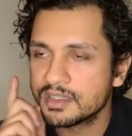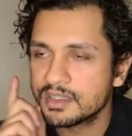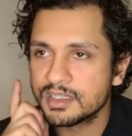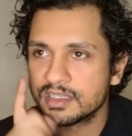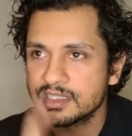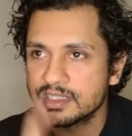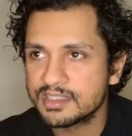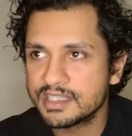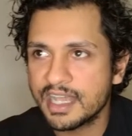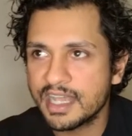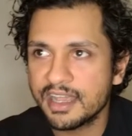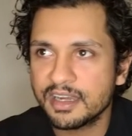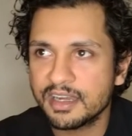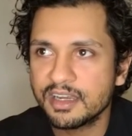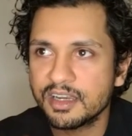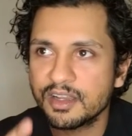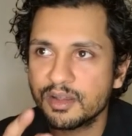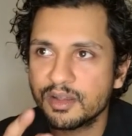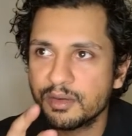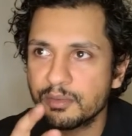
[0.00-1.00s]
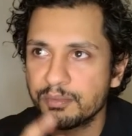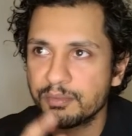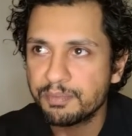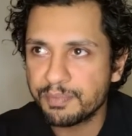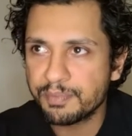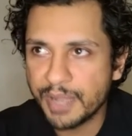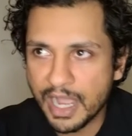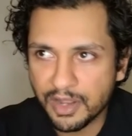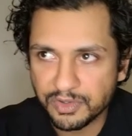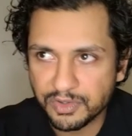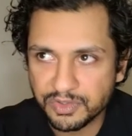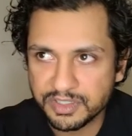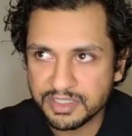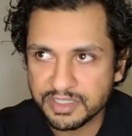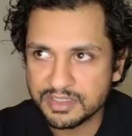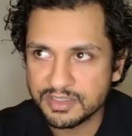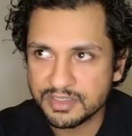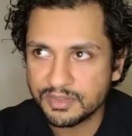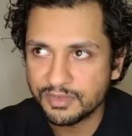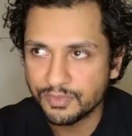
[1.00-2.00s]
set
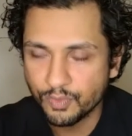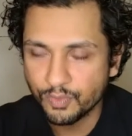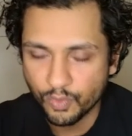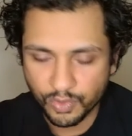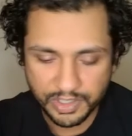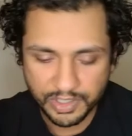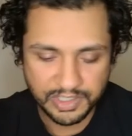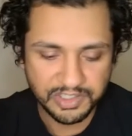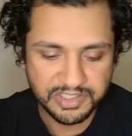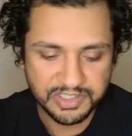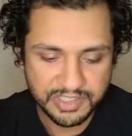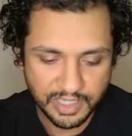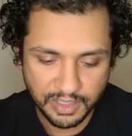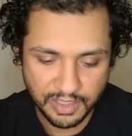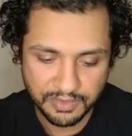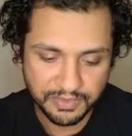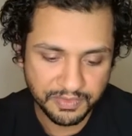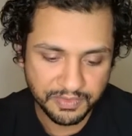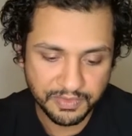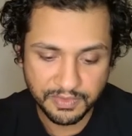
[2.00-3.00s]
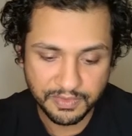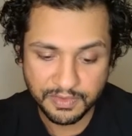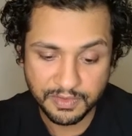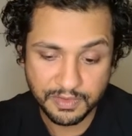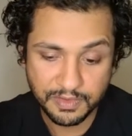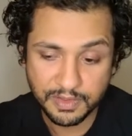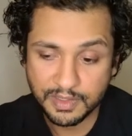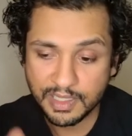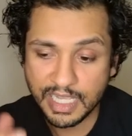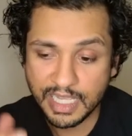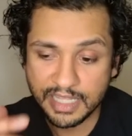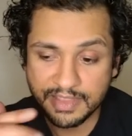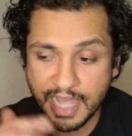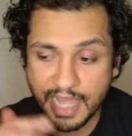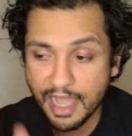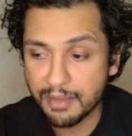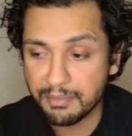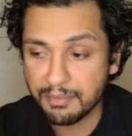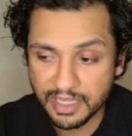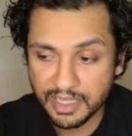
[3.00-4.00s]
boundaries for yourself, and
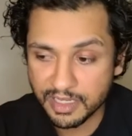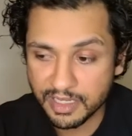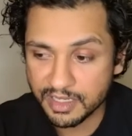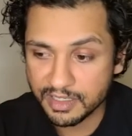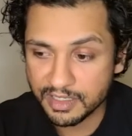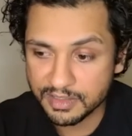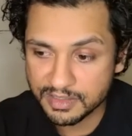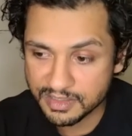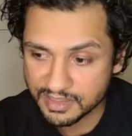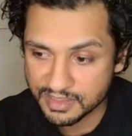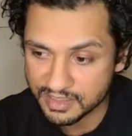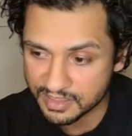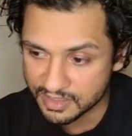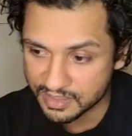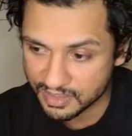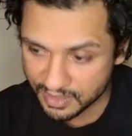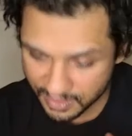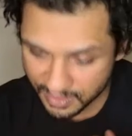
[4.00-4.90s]
that means,